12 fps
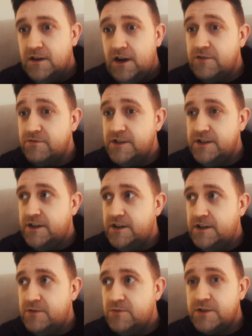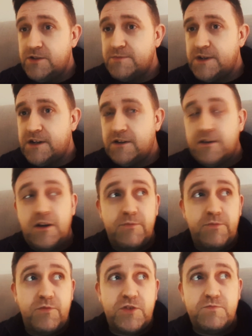I really don't know what it was about.
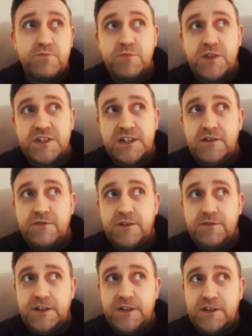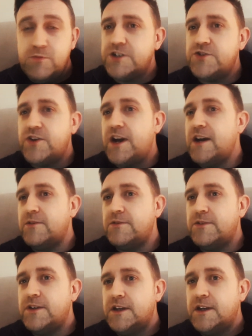Myself, I think that when I
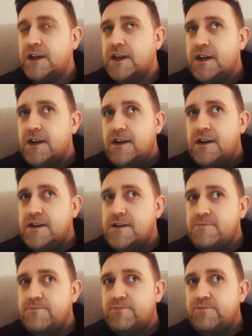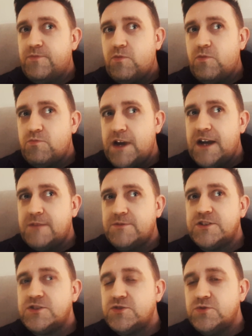drowned, perhaps
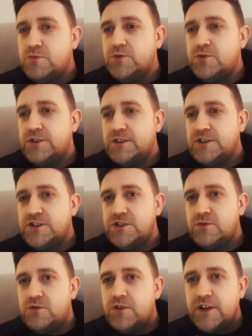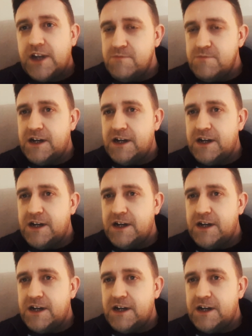I saw more than I should, or I came